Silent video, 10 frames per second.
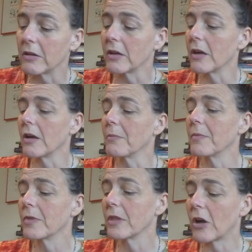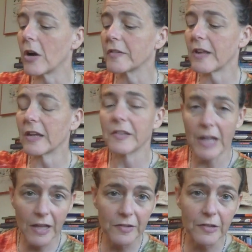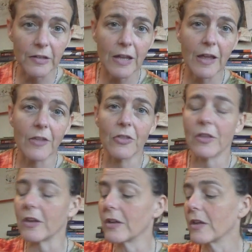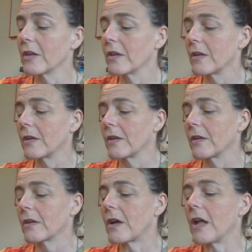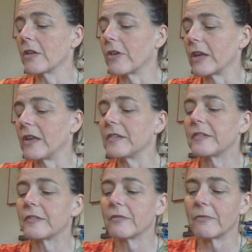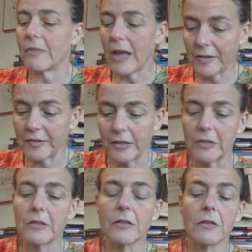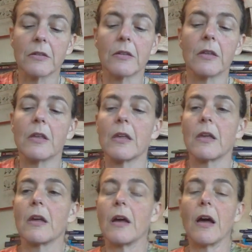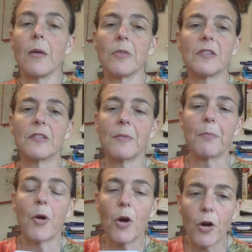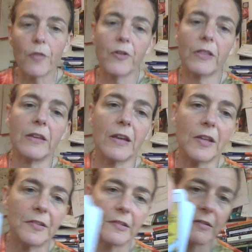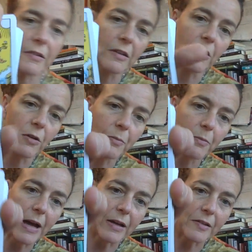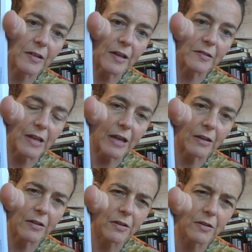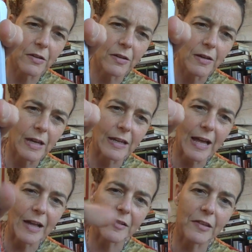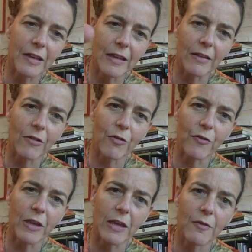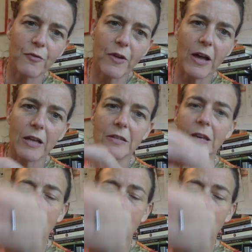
The cardstock is excellent, and the coloring is excellent. This is a perfectly nice little pocket-sized deck. It has the calligraphy font.